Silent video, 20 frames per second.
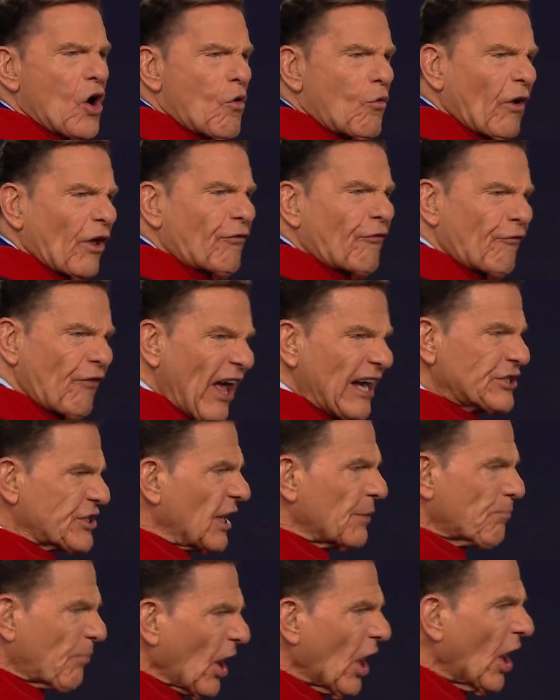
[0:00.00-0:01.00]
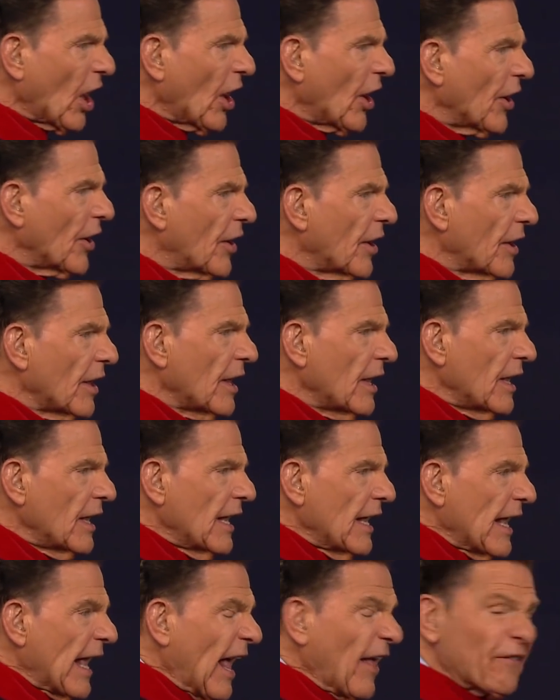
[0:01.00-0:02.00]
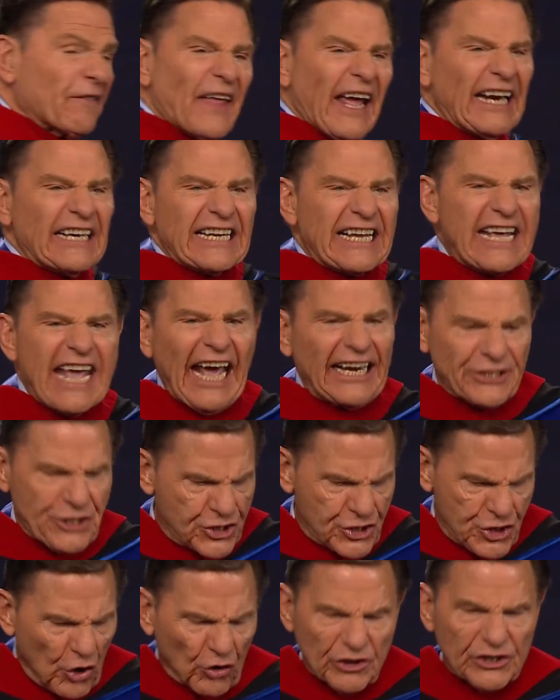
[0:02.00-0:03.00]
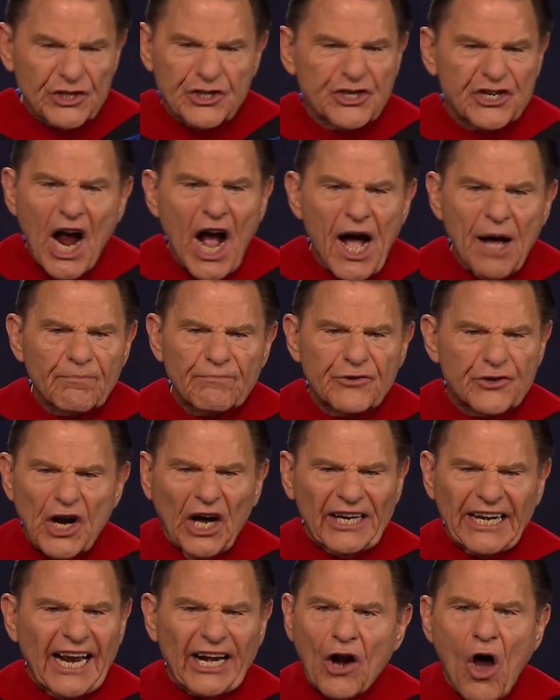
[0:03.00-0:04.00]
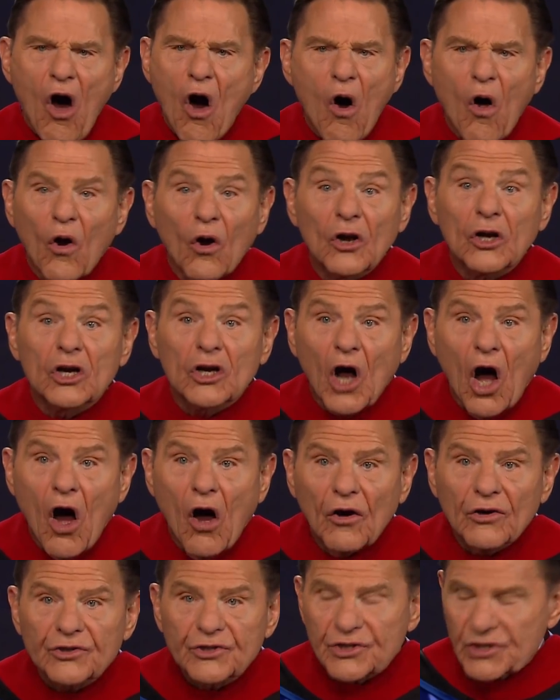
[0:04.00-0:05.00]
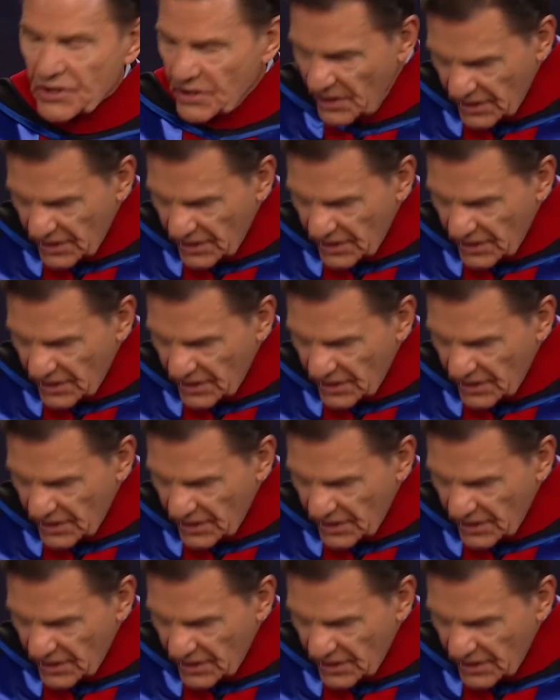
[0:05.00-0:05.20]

with flesh and blood. And then get your job done at all costs.